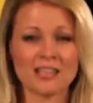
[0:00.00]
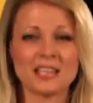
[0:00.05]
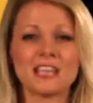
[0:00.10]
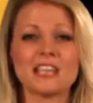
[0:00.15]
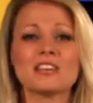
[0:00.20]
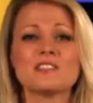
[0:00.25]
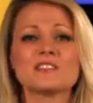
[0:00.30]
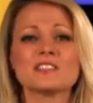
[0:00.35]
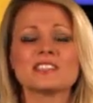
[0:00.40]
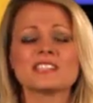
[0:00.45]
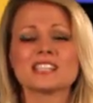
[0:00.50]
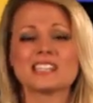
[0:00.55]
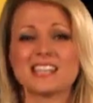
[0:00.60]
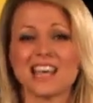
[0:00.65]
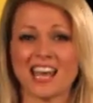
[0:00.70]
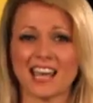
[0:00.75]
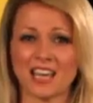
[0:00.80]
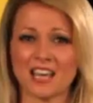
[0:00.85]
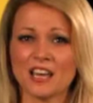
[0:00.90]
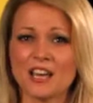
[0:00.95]
Even
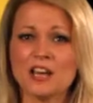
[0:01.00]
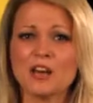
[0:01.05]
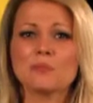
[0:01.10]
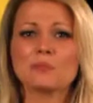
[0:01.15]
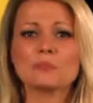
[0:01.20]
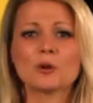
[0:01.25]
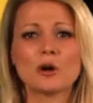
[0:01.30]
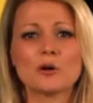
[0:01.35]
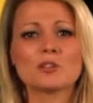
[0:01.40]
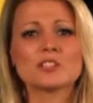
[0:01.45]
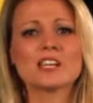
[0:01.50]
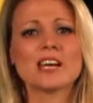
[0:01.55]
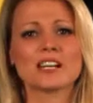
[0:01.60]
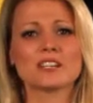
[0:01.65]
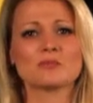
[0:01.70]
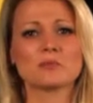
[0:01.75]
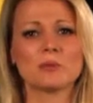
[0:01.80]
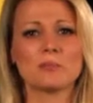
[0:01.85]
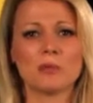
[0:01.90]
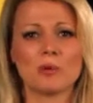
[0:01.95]
today,
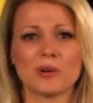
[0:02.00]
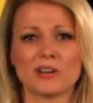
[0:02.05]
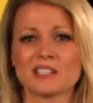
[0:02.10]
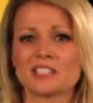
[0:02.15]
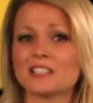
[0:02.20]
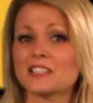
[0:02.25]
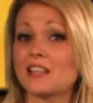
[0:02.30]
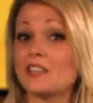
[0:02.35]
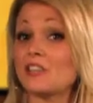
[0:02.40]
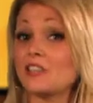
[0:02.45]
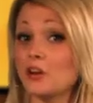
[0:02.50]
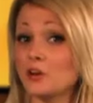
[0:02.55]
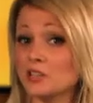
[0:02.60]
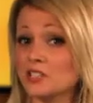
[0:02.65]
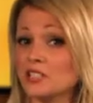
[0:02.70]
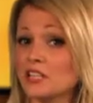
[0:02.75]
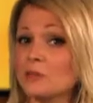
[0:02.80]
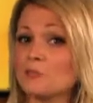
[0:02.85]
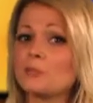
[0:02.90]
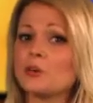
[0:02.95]
Protect reports that those
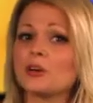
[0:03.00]
that